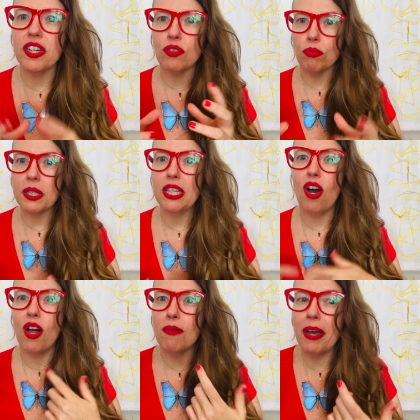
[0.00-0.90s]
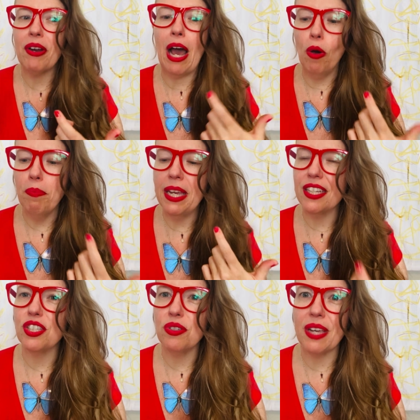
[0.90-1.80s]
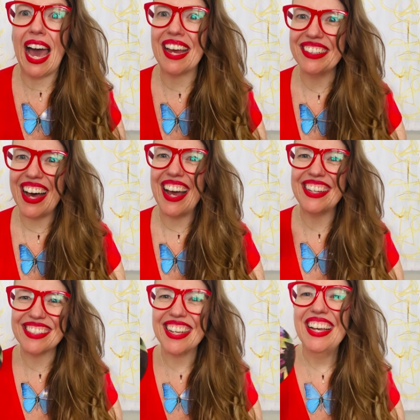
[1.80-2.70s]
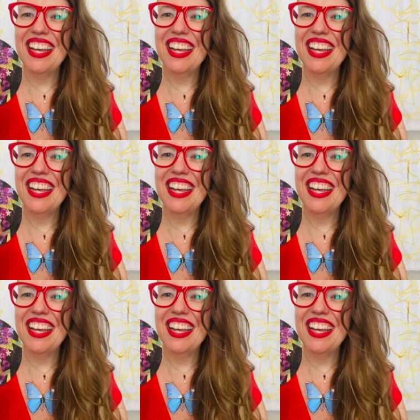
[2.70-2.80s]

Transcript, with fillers: that is really all about helping to catalyze